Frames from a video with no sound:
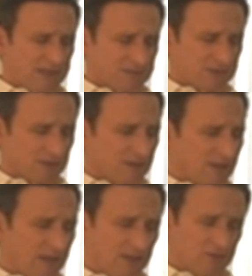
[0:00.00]
have the
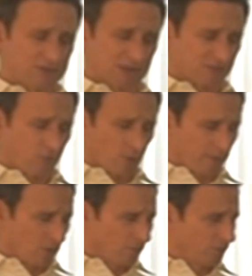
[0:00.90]
intention that energy
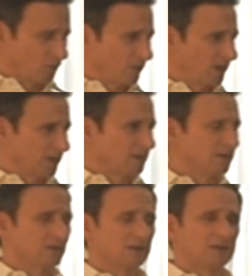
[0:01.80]
is forming over your
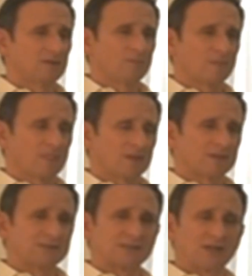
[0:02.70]
head.
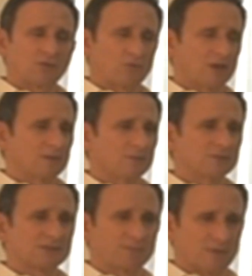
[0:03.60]
It's an
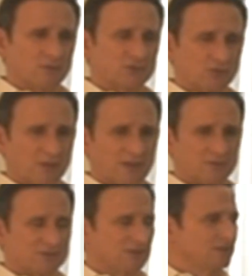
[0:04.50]
incredible
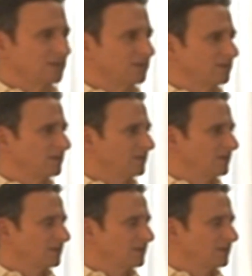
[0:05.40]
spiritual energy.